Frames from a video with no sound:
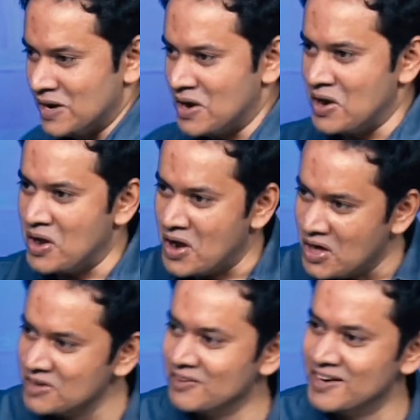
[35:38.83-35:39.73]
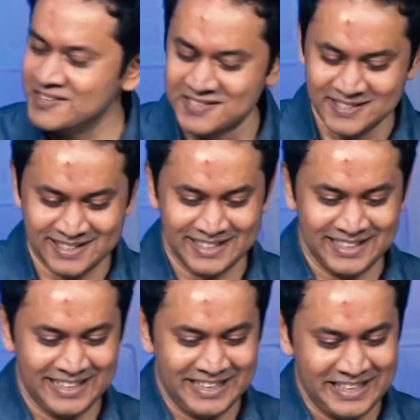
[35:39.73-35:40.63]
none of us
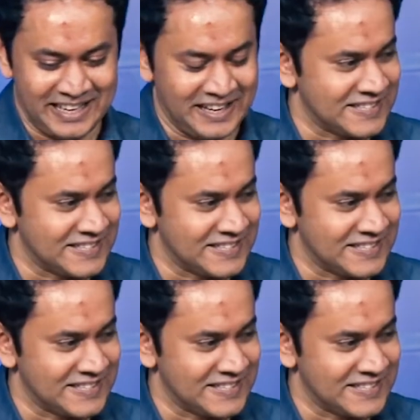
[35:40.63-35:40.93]
can